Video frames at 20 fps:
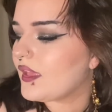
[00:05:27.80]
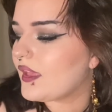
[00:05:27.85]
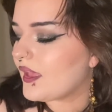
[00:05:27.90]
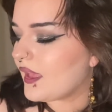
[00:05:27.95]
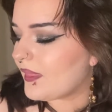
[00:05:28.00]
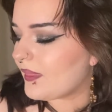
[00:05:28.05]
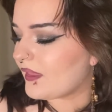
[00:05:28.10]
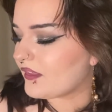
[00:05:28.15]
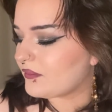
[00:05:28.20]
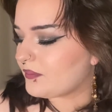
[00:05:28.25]

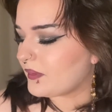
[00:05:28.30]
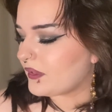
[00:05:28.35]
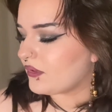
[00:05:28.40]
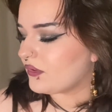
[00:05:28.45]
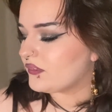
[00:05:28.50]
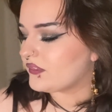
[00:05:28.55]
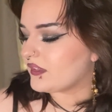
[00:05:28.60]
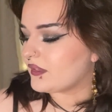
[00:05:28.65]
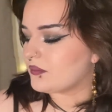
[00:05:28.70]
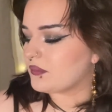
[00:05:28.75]
that's
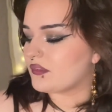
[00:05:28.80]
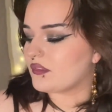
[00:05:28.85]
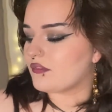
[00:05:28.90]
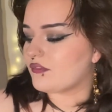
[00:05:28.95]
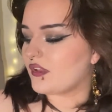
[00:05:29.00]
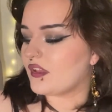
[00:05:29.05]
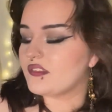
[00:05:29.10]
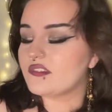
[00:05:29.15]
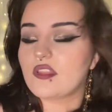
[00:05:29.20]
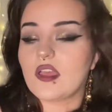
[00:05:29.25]
because it was the
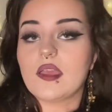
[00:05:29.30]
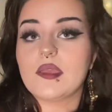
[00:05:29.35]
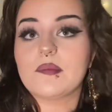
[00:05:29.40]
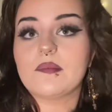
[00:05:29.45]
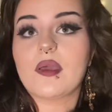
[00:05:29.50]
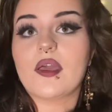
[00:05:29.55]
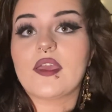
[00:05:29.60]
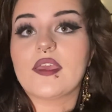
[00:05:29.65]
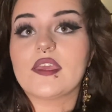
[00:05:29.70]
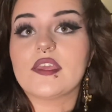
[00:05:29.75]
first time
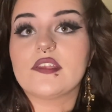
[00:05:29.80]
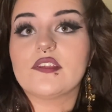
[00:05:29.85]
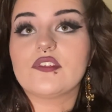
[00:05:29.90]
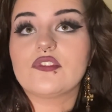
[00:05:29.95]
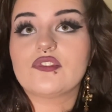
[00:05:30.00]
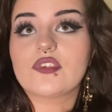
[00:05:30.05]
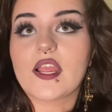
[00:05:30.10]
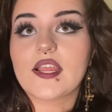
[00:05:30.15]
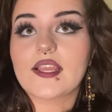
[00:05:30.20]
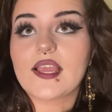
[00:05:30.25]
I had
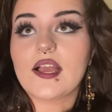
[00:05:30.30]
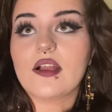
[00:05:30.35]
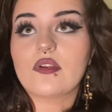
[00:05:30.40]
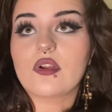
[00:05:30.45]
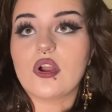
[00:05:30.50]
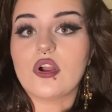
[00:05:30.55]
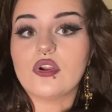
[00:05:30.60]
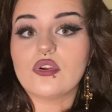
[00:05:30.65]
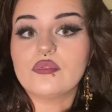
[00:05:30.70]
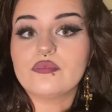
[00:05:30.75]
drank
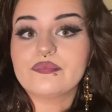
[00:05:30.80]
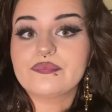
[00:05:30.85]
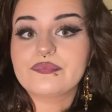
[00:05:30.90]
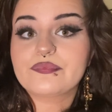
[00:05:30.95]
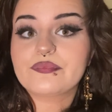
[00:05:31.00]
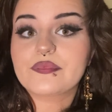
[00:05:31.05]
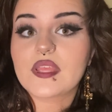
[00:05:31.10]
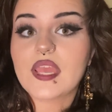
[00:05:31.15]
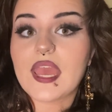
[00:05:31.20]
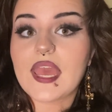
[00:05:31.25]
alcohol
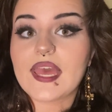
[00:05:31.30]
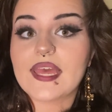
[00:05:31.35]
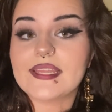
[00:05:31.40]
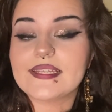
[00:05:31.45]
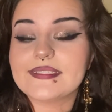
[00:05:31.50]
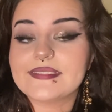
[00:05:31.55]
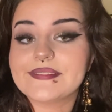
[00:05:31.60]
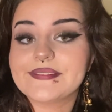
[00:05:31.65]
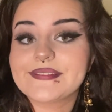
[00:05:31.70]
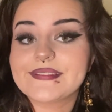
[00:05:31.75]

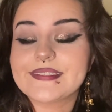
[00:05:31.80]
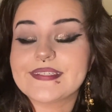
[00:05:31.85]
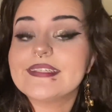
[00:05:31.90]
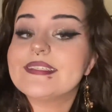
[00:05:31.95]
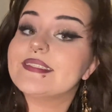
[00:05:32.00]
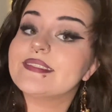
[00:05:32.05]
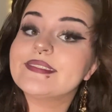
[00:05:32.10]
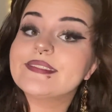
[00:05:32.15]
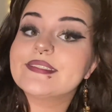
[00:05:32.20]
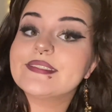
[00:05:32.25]
and I
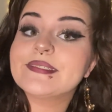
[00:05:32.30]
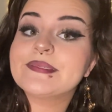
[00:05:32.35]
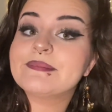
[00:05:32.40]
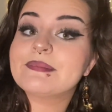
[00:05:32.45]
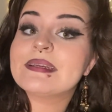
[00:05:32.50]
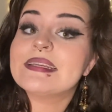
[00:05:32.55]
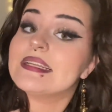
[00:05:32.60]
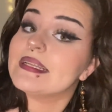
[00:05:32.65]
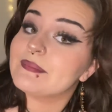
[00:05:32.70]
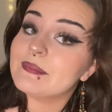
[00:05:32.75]
did not know
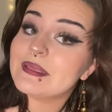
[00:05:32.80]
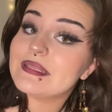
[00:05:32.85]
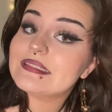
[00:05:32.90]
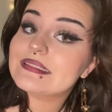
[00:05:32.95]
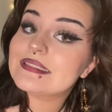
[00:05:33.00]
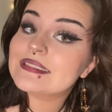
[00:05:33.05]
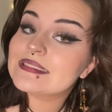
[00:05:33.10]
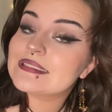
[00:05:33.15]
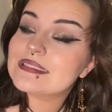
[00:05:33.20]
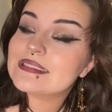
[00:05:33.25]
my
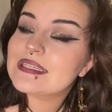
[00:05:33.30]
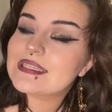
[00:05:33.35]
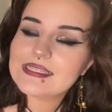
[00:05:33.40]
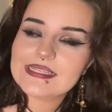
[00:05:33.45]
limits,